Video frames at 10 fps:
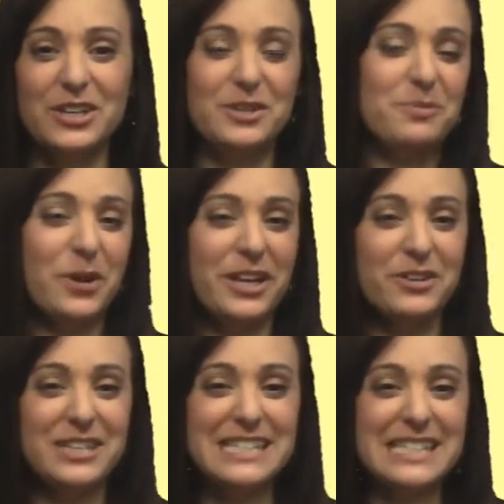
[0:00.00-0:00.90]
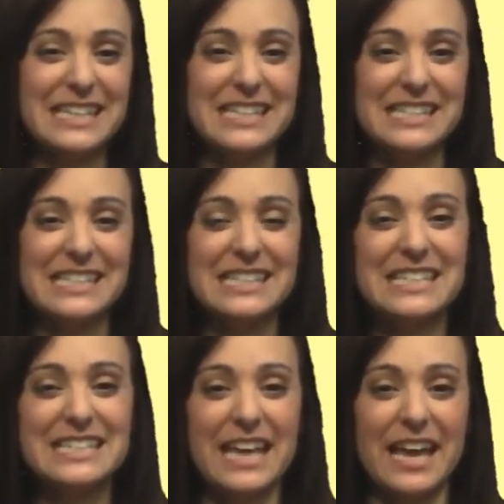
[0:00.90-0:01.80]
Good morning, Grizzlies.
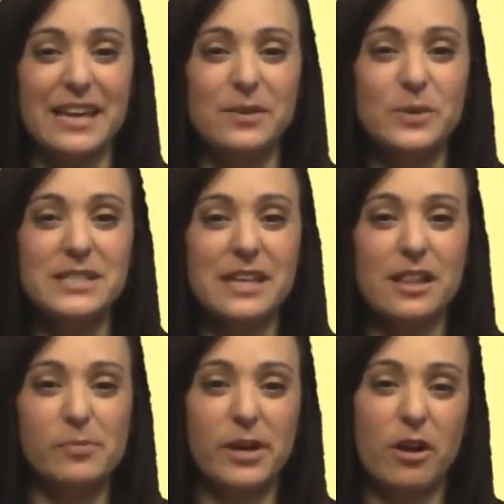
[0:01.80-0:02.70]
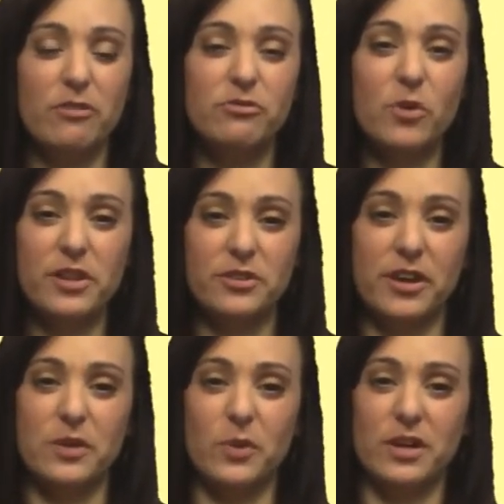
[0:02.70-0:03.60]
Today, we celebrate our fourth
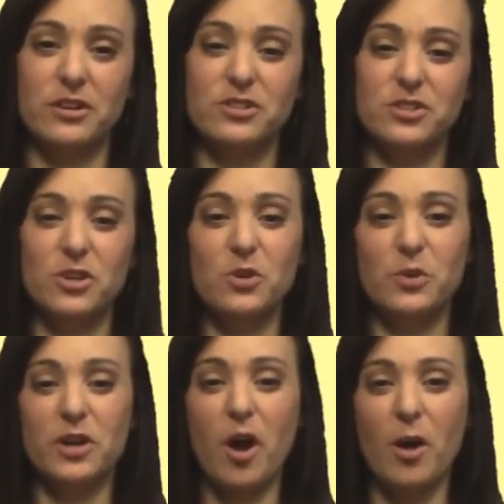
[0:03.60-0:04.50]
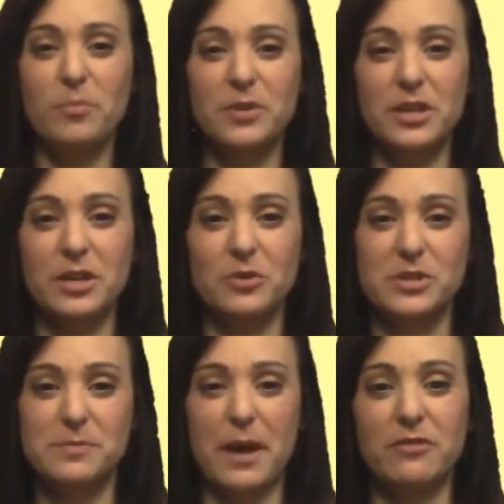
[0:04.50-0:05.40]
grade winners who were caught being
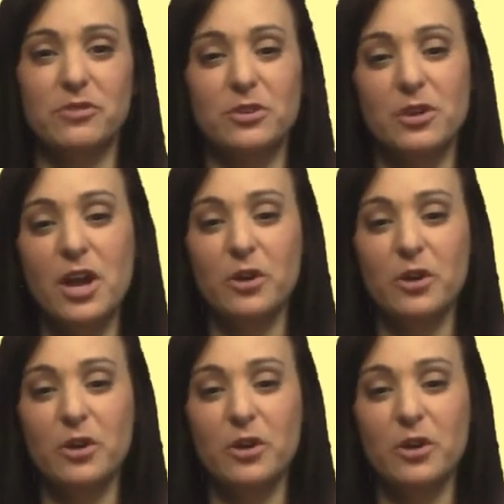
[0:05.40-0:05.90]
respectful,